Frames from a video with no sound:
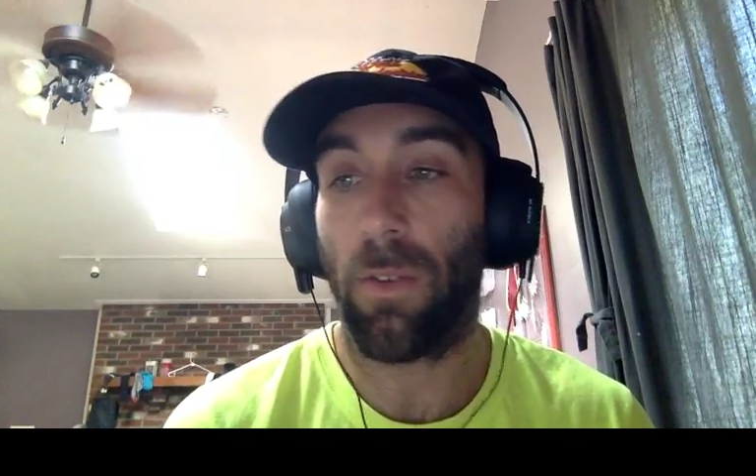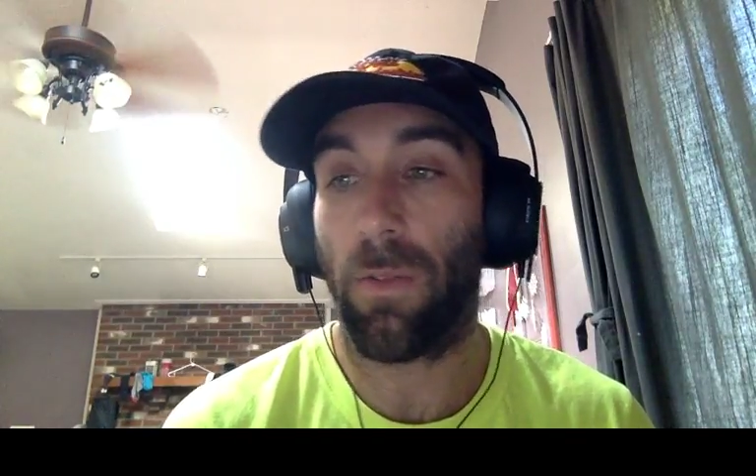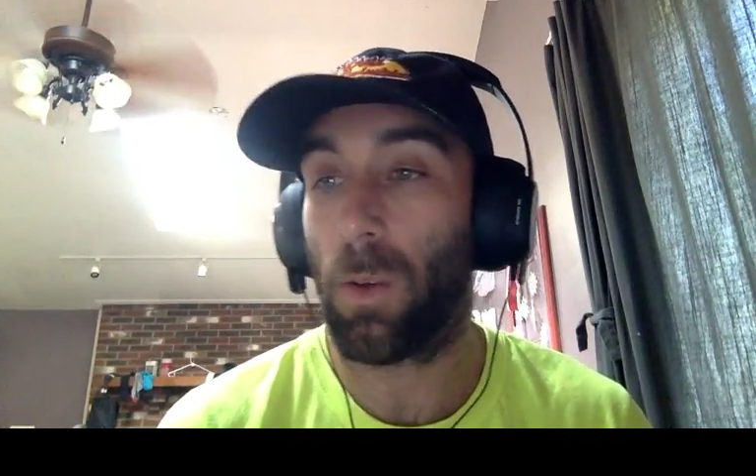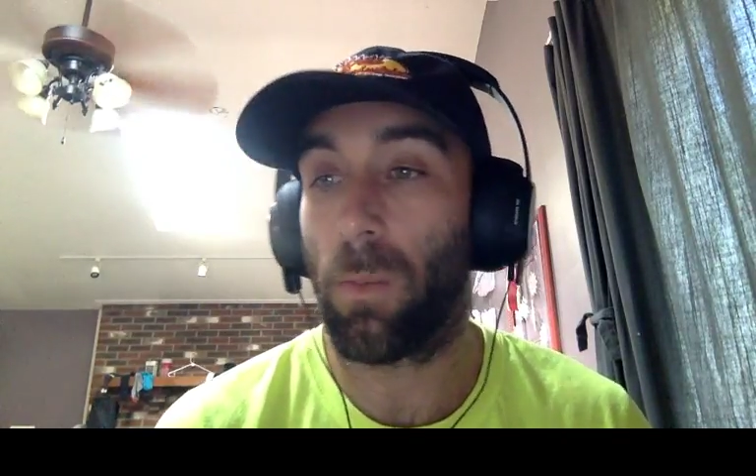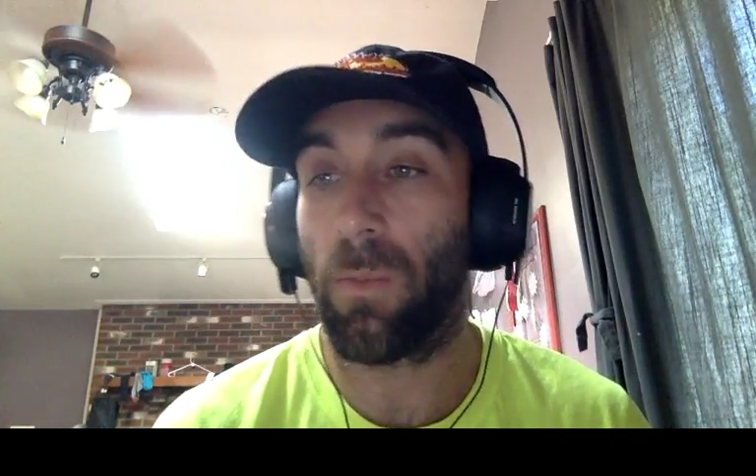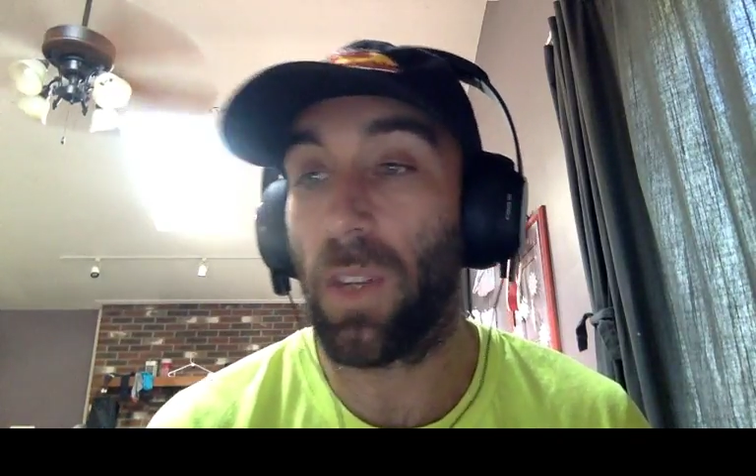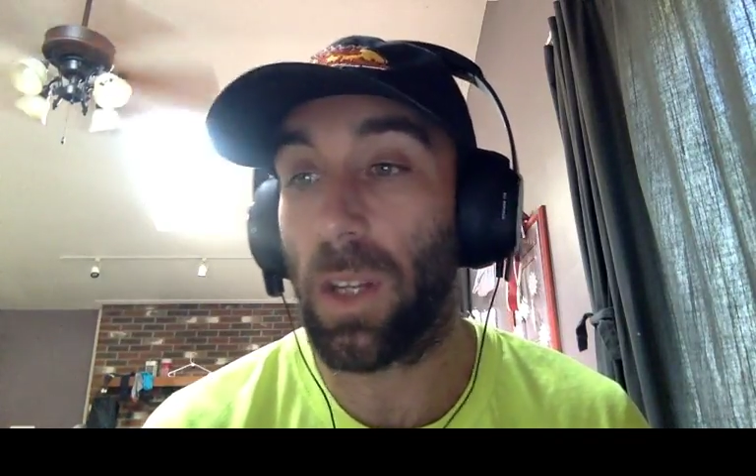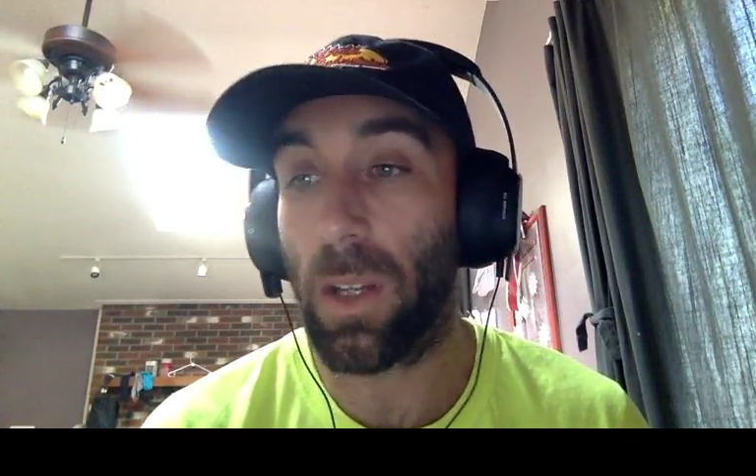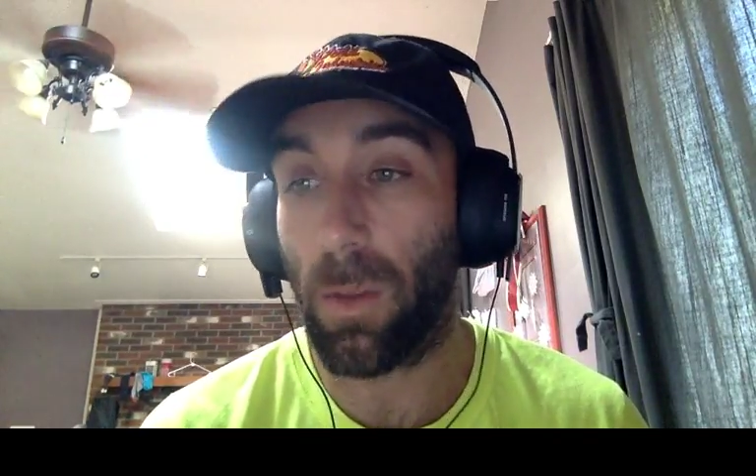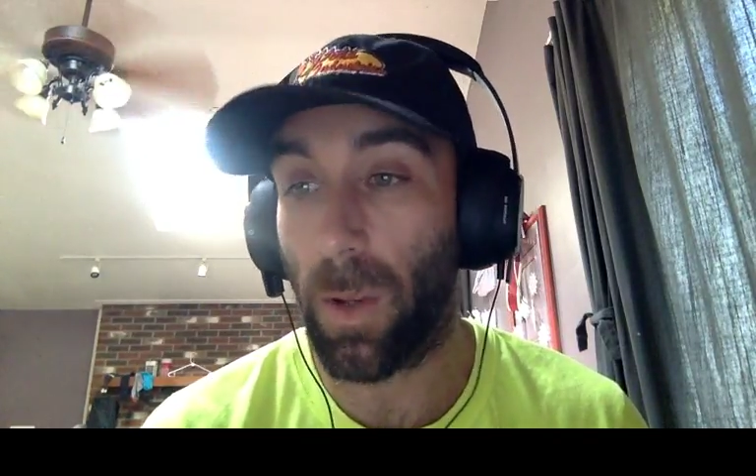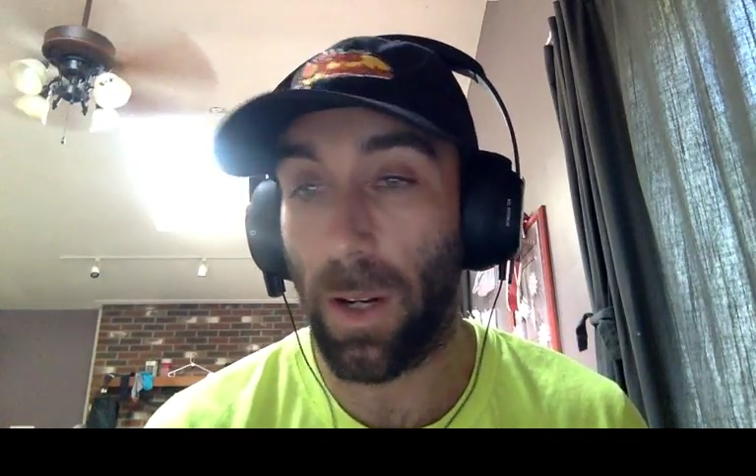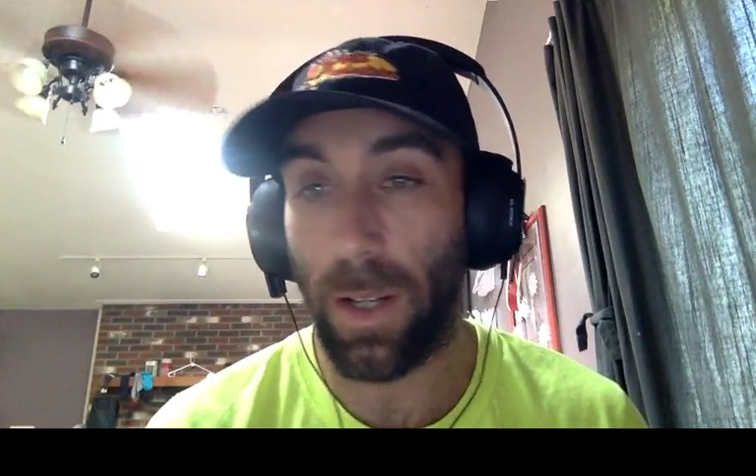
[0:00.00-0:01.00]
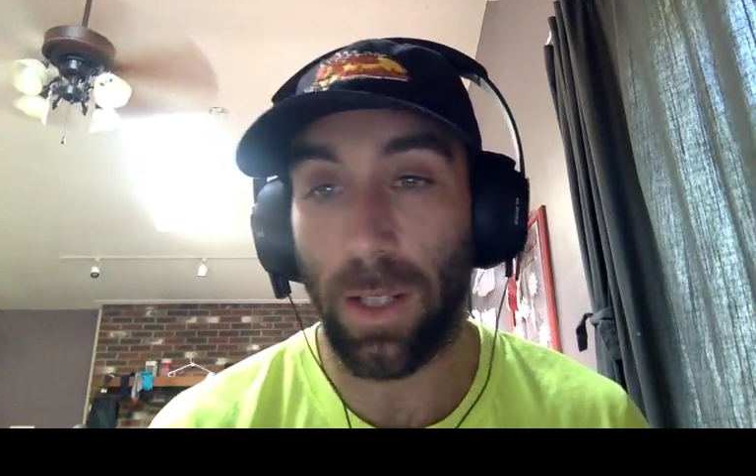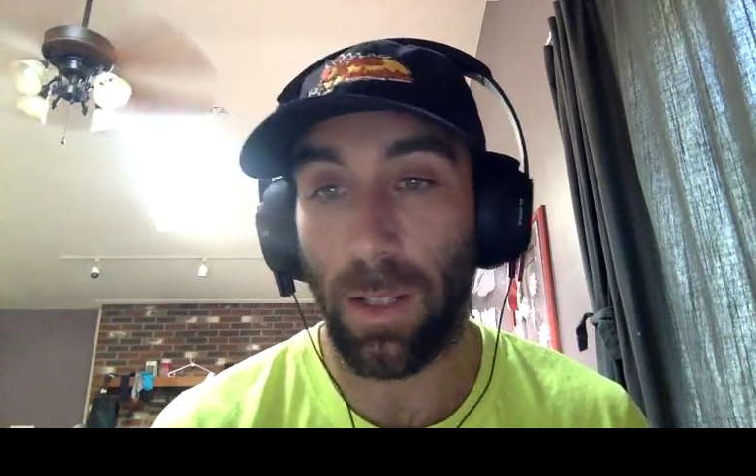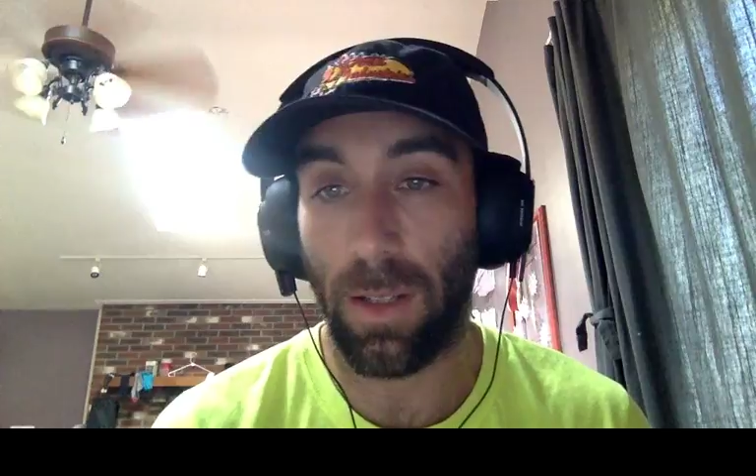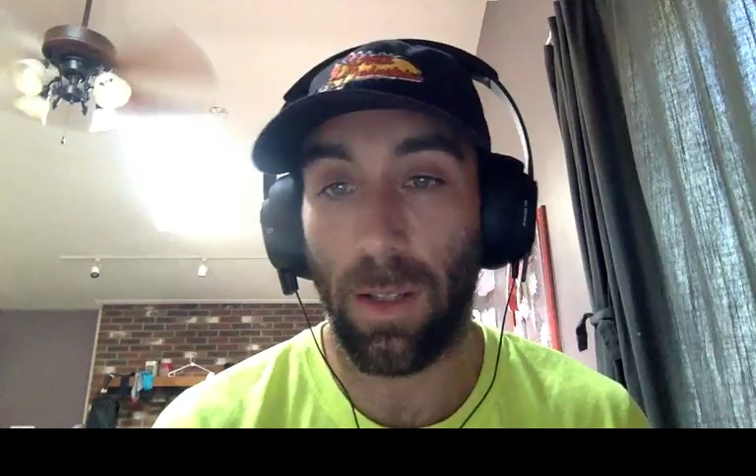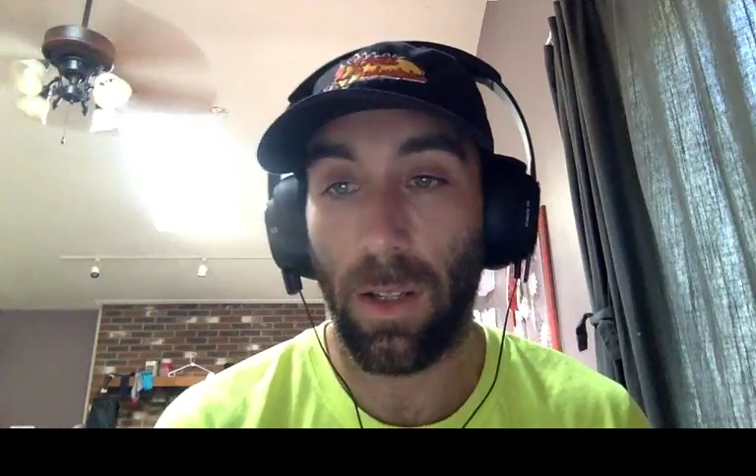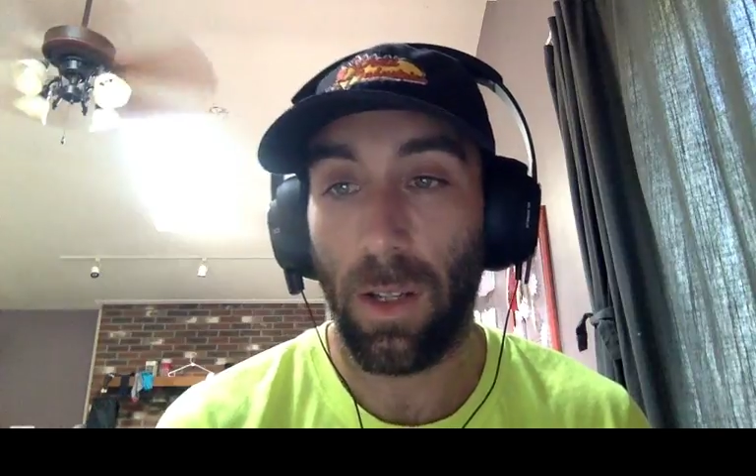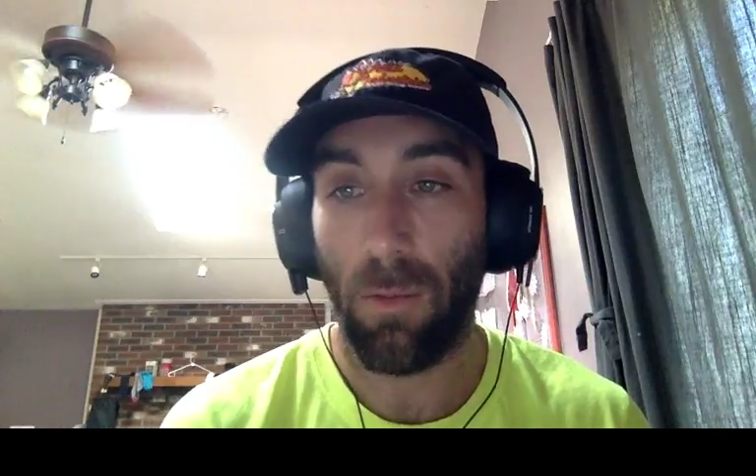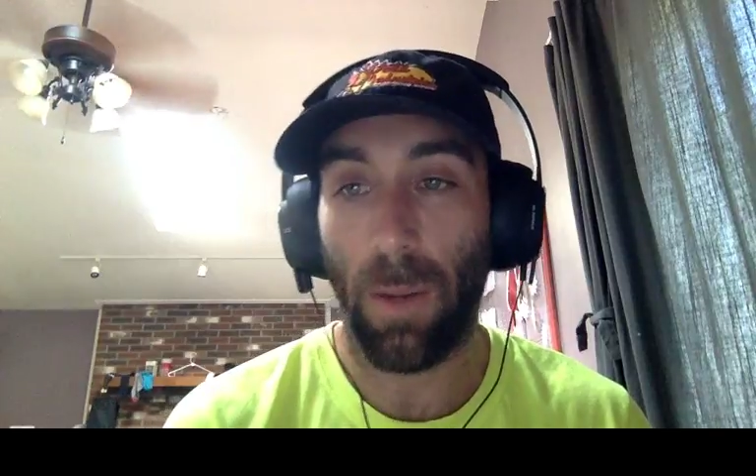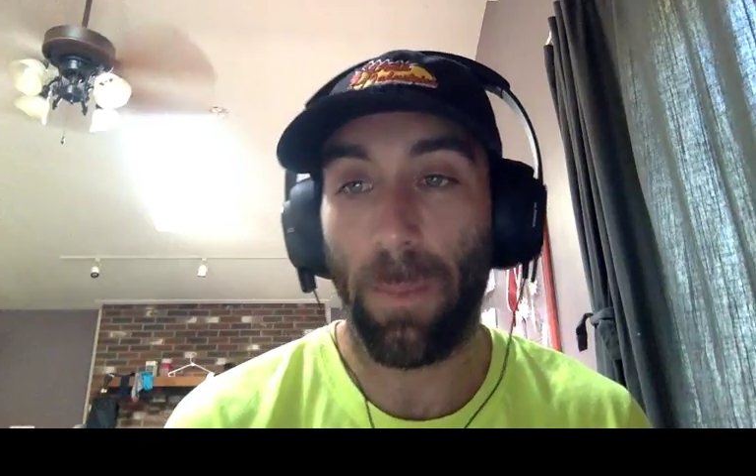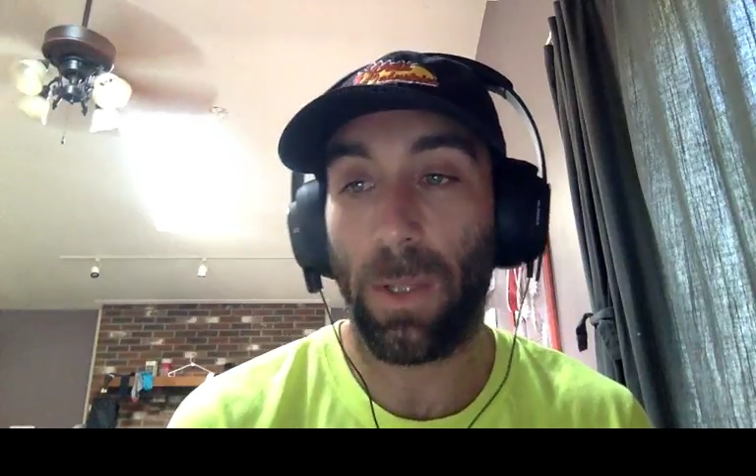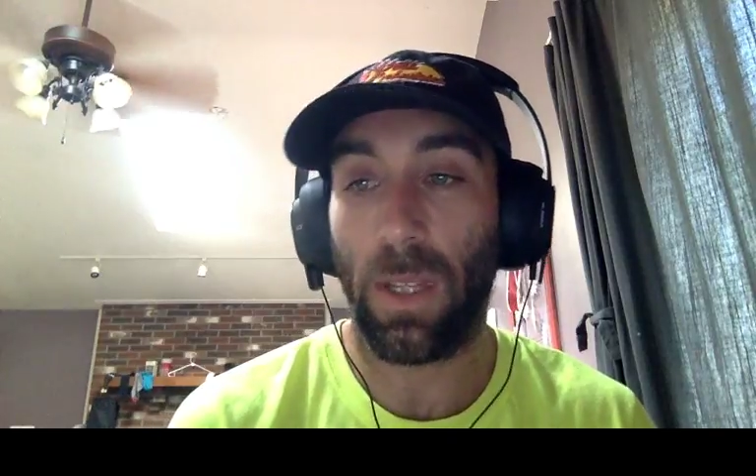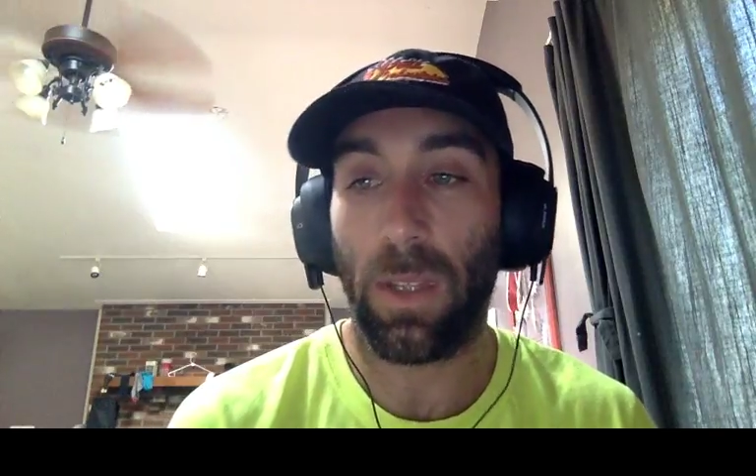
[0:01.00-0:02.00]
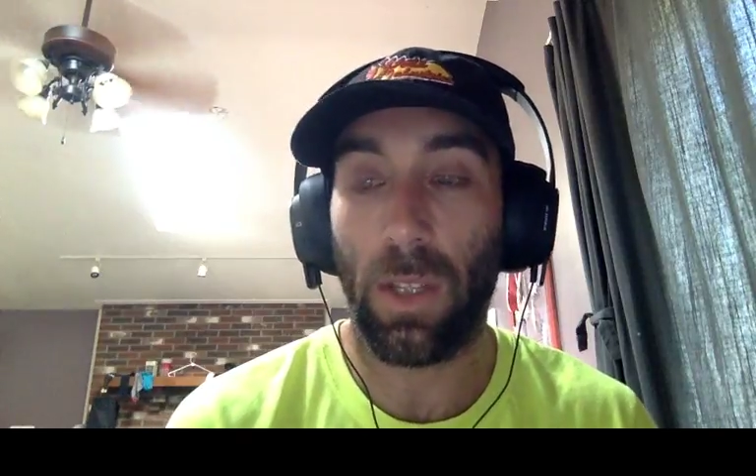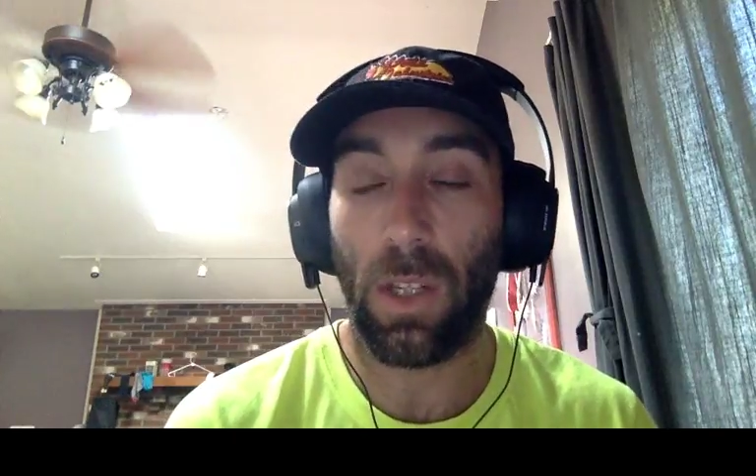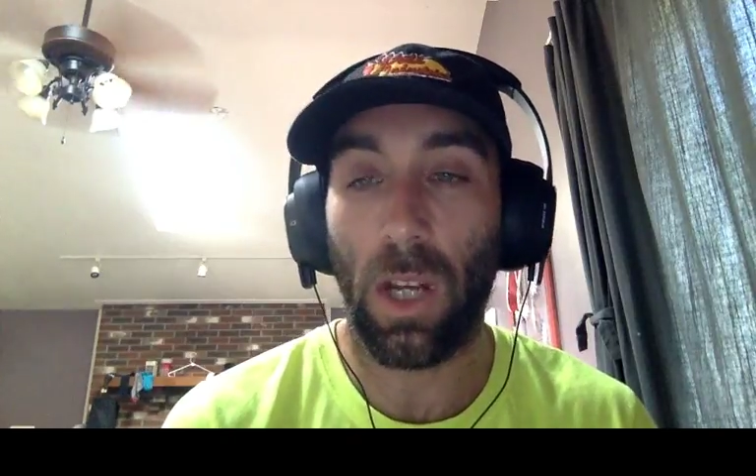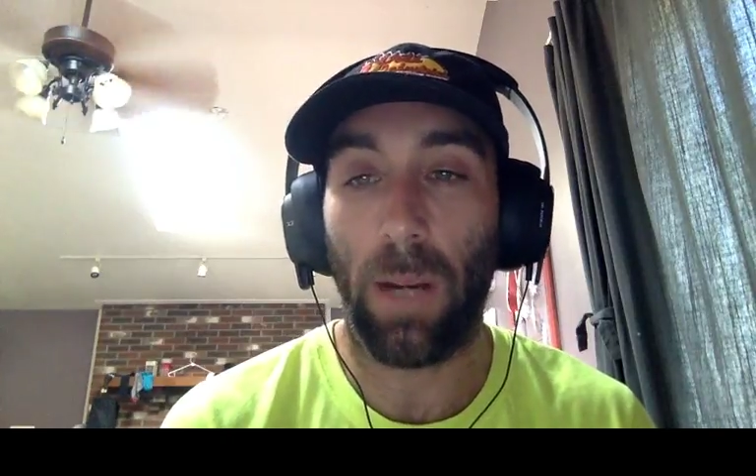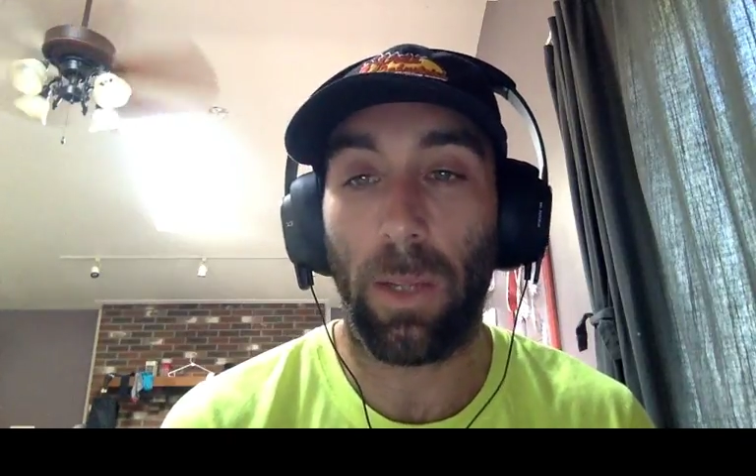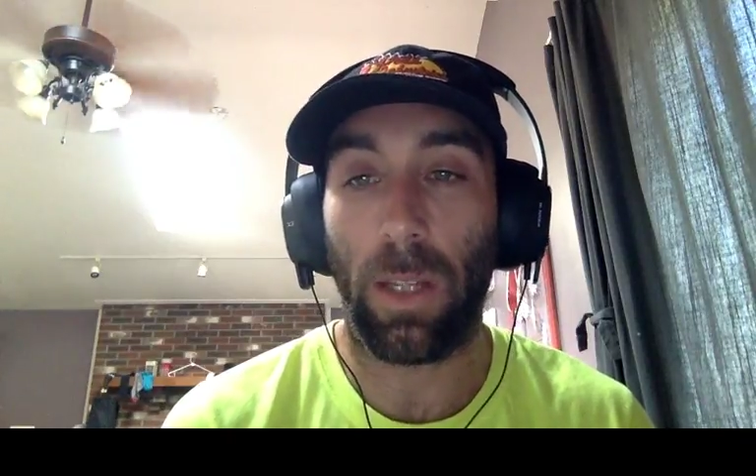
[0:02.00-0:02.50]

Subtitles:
film video parts and represent the shop.